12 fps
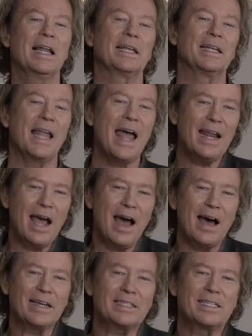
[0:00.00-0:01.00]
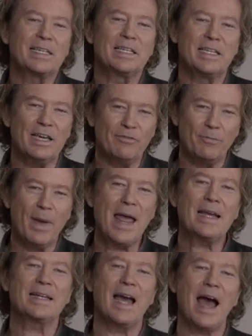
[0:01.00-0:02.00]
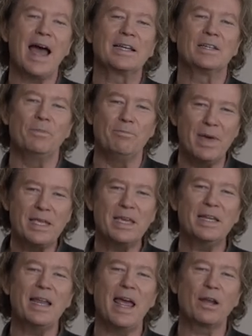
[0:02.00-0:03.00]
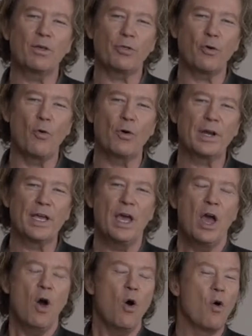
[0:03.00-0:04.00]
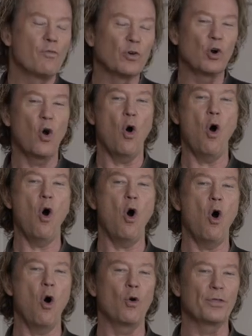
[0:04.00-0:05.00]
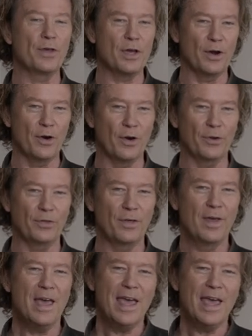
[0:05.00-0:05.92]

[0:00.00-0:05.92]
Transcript: Let us give mankind dominion and authority over all the earth.